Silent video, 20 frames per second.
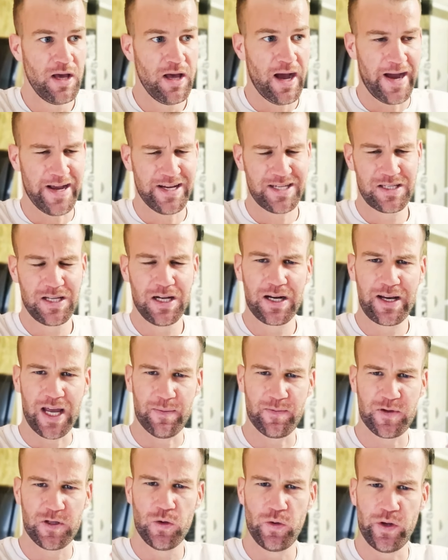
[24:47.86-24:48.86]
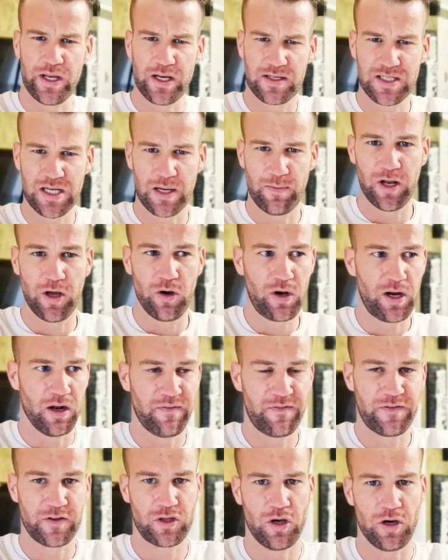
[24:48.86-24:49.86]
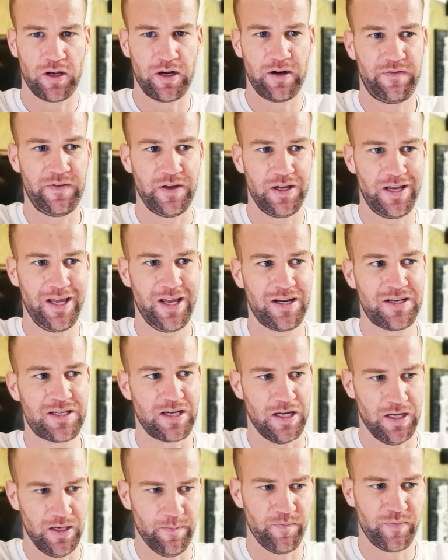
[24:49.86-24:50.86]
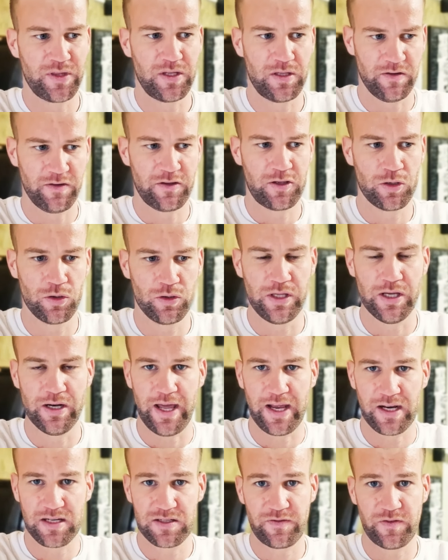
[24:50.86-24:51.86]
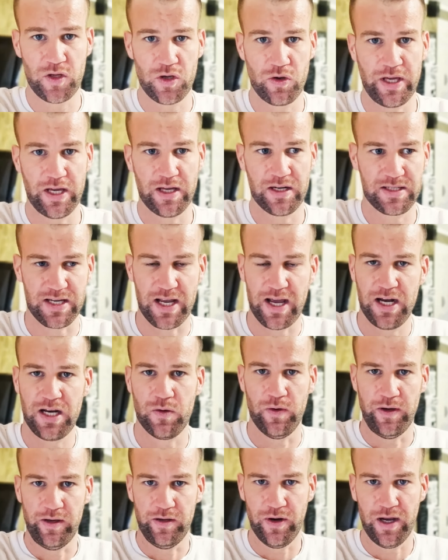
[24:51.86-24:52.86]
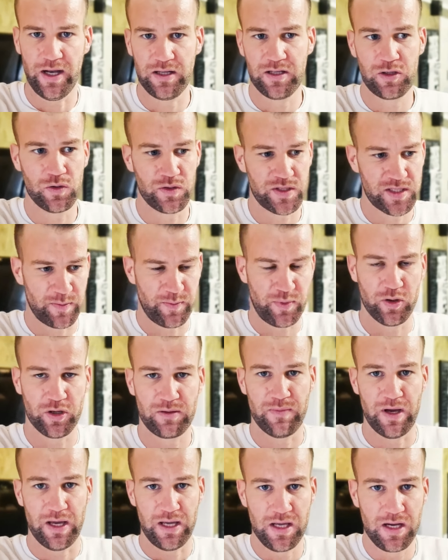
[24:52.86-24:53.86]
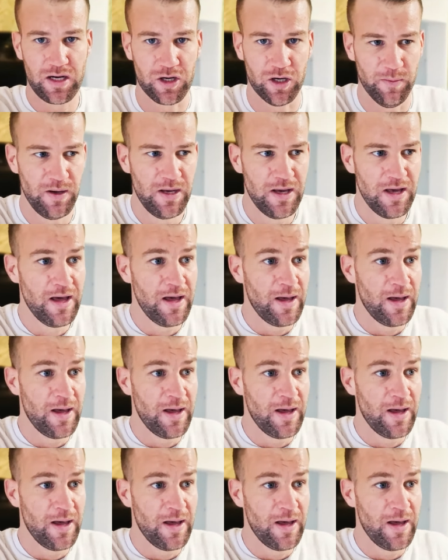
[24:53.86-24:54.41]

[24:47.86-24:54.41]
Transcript: I still kept doing some local photography gigs um, through the next few years anyway, right, to support my income.